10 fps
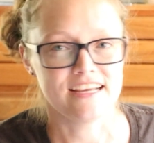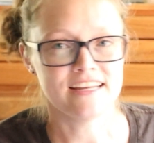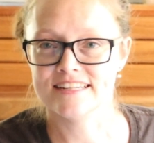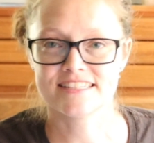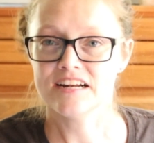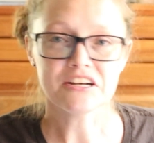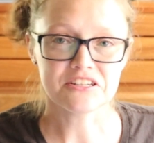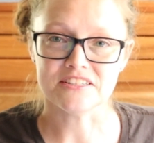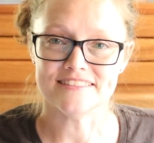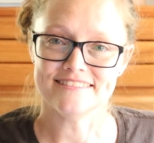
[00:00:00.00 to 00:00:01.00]
And it's not
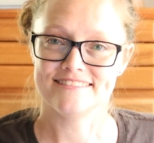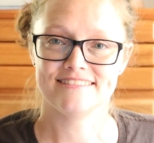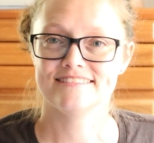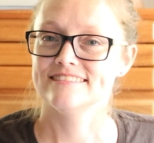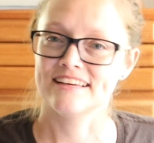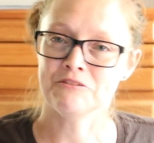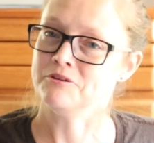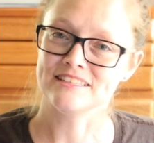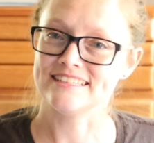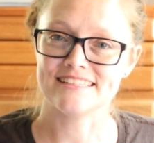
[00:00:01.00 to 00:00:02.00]
good. It
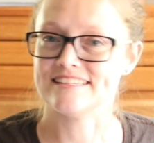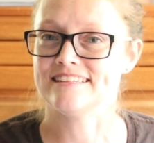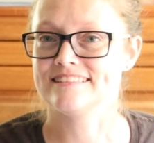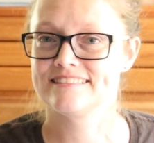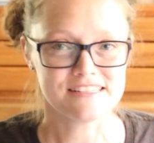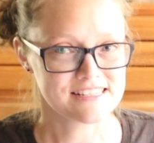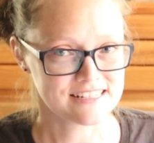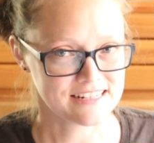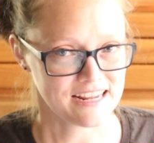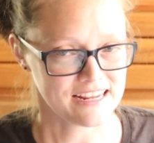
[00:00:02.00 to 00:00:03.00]
really isn't. Just
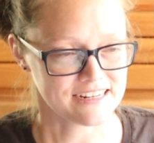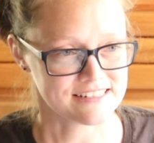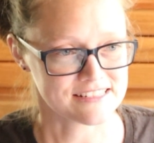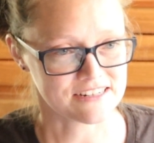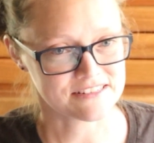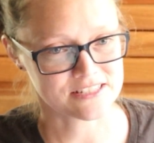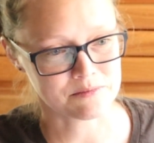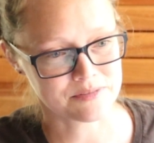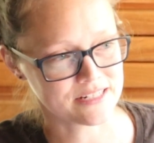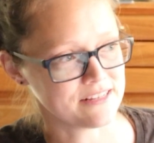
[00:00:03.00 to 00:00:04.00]
today I saw
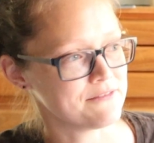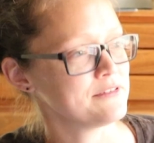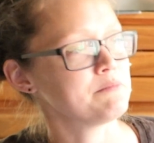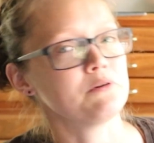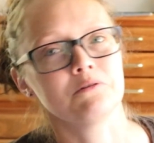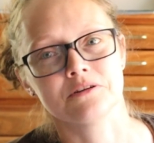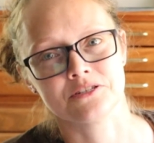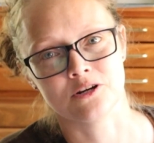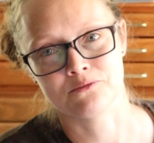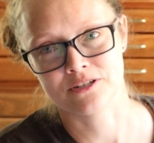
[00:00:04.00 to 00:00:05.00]
somebody flip a
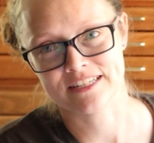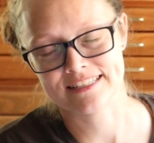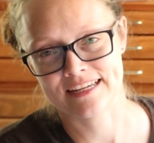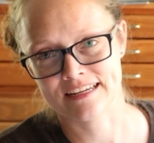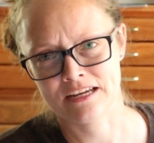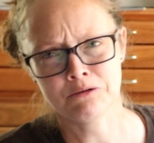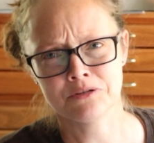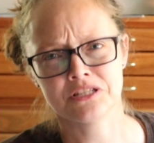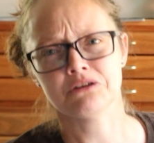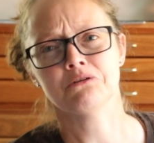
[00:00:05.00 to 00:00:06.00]
horse over and say, it
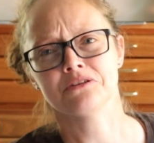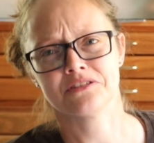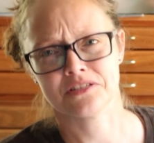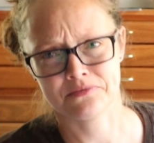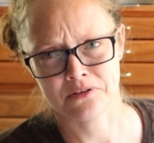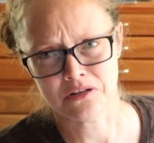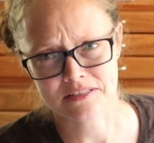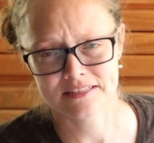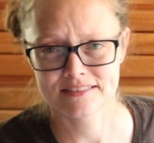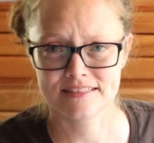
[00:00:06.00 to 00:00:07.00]
was the horse's
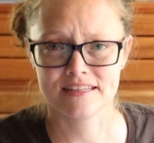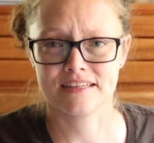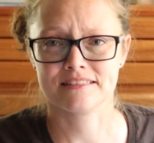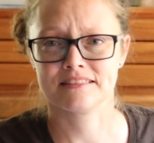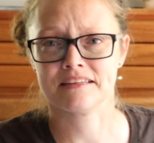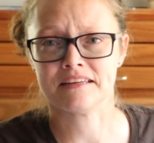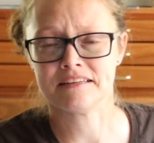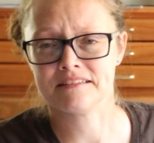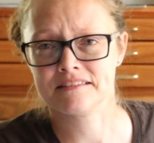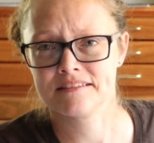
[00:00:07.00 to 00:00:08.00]
fault. I
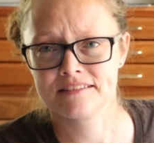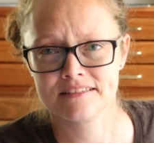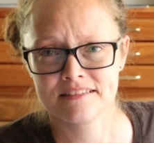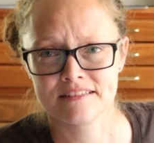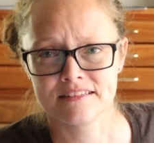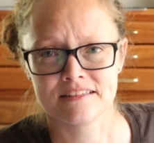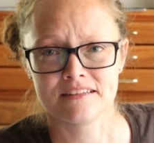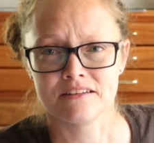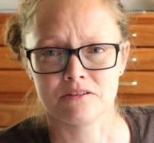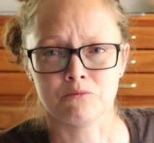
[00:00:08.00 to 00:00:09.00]
say,
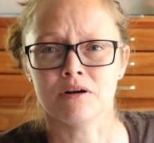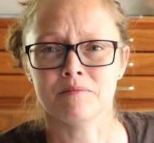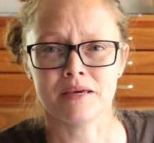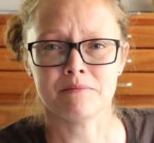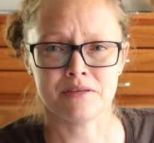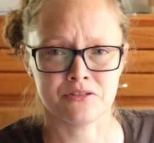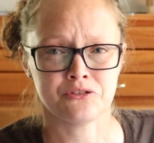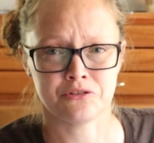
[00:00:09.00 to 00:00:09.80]
well, maybe it's